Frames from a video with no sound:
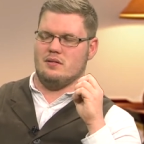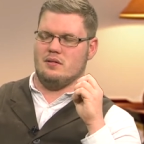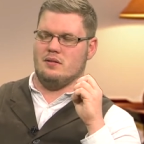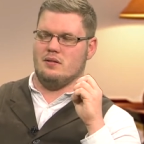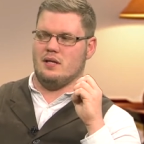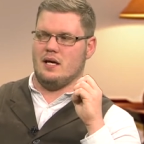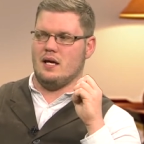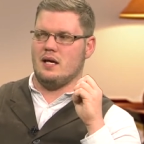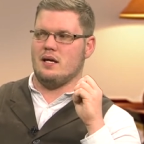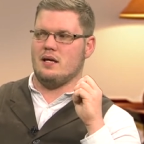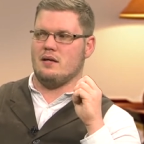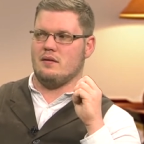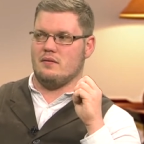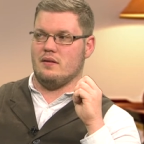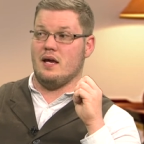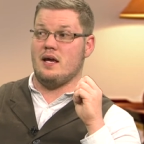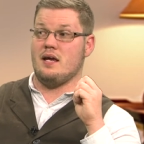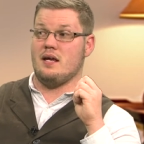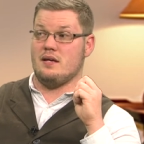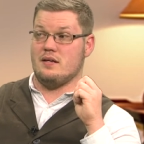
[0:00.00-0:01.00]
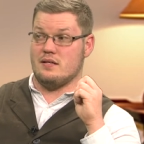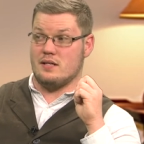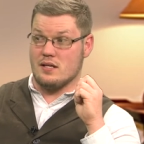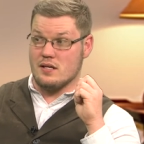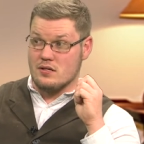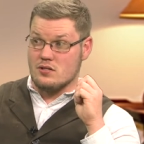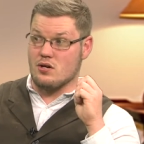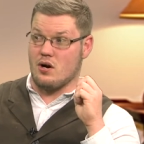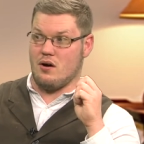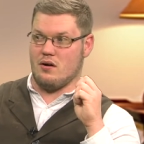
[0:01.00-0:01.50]
and they they
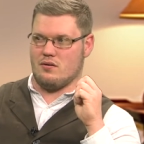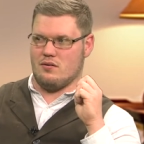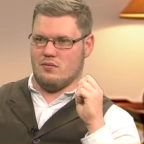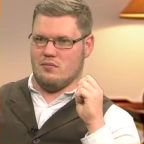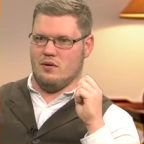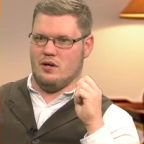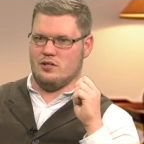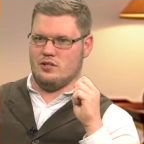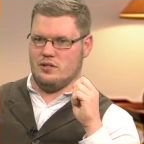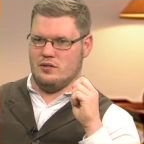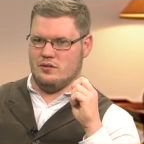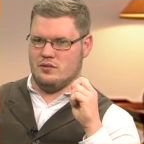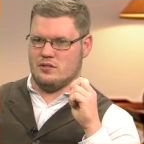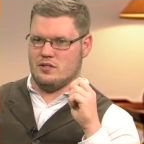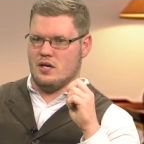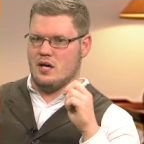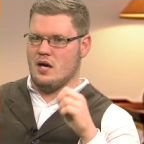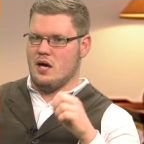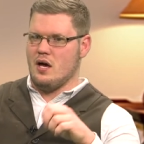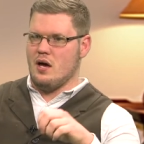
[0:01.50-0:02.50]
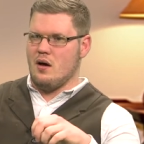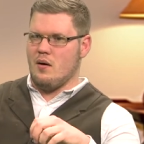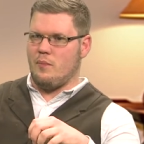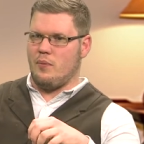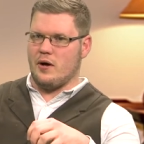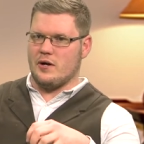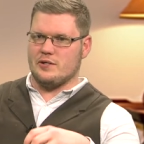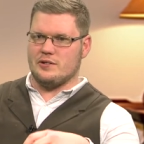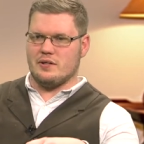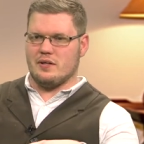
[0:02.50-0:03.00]
did talk to Russians,
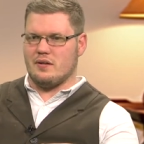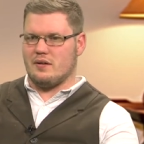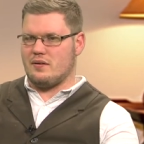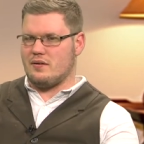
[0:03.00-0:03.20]
but.